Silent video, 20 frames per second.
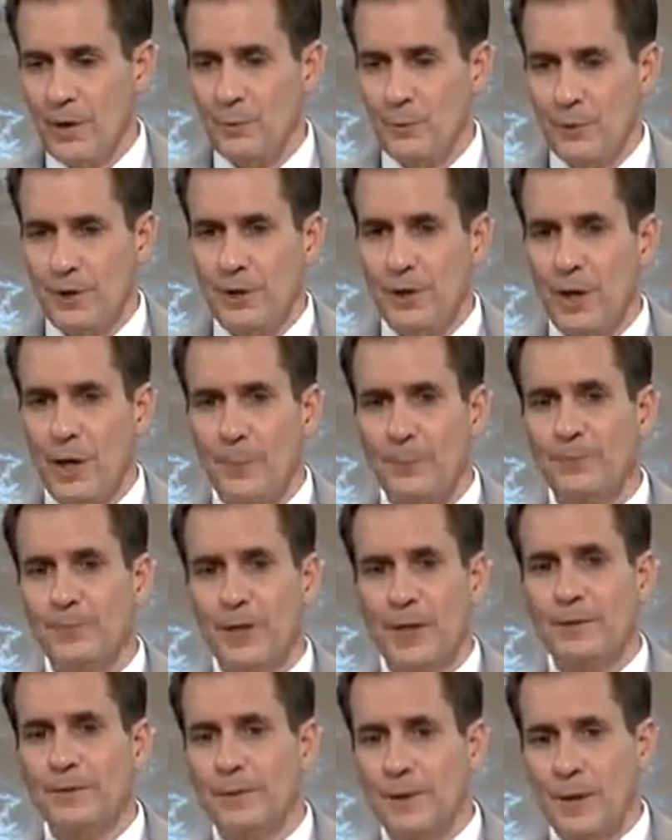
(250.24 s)
when we
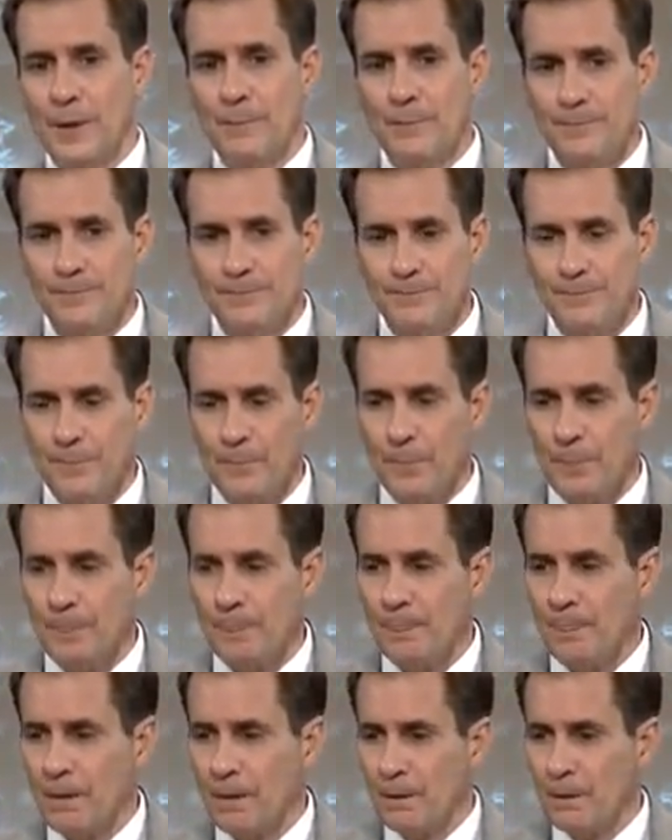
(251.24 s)
update them,
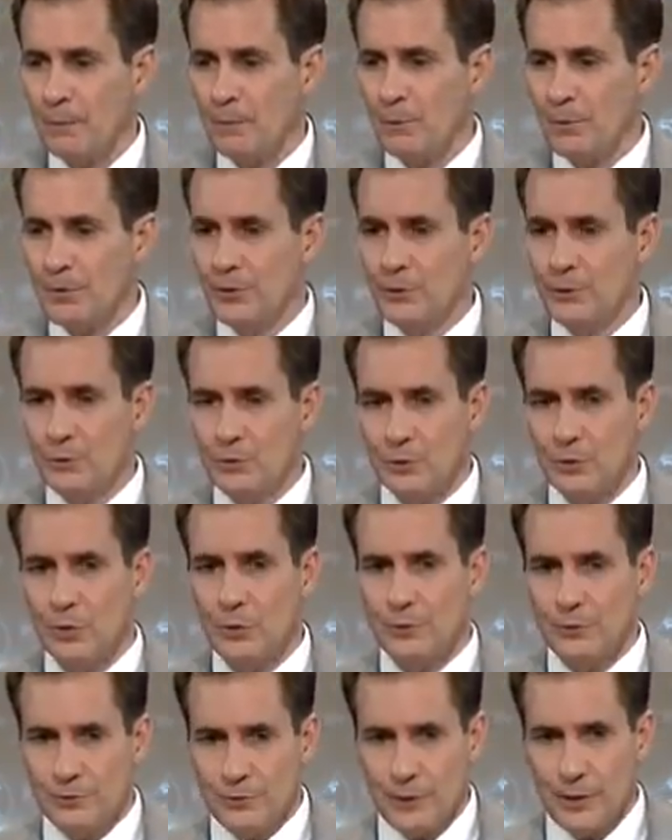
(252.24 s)
we do
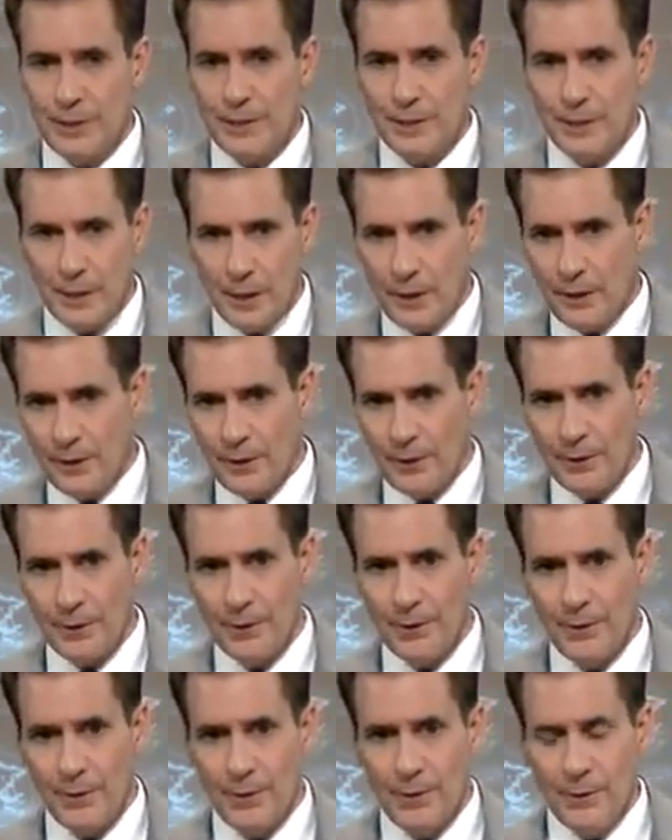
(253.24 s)
so with great care
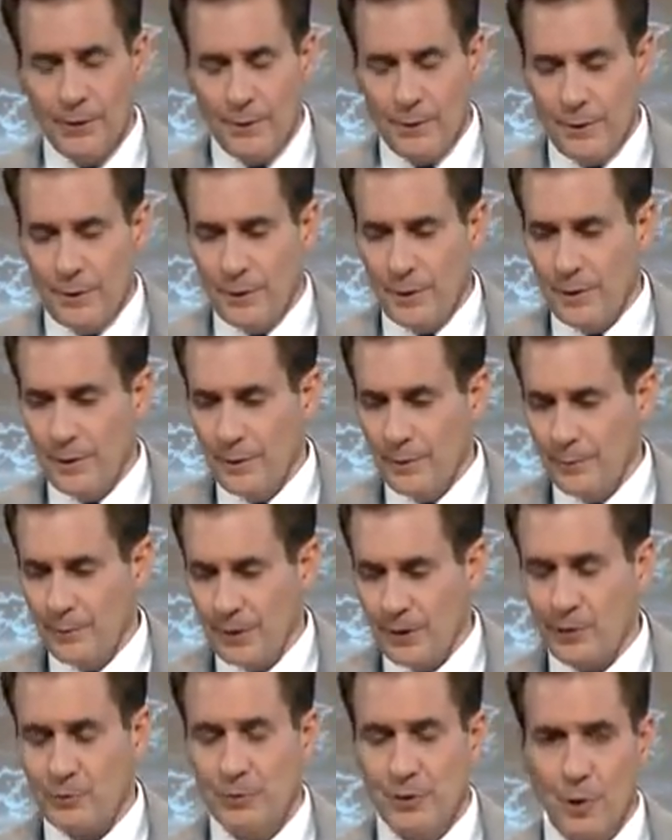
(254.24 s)

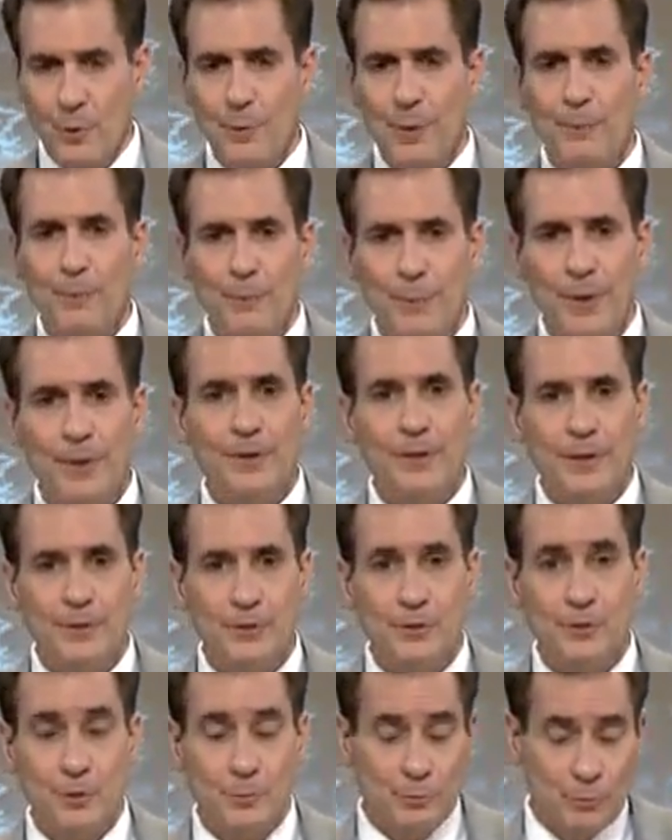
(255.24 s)
because we know people pay
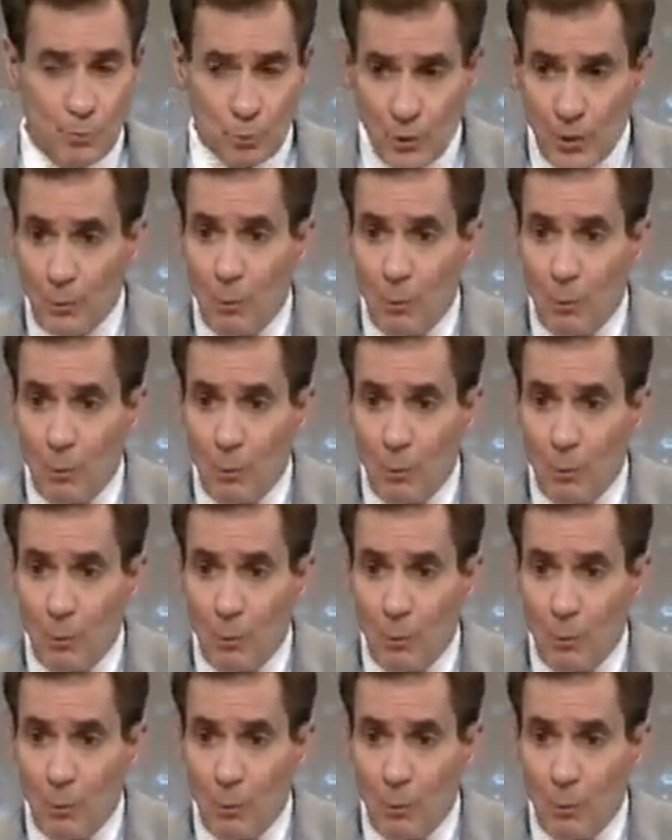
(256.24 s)
attention to them.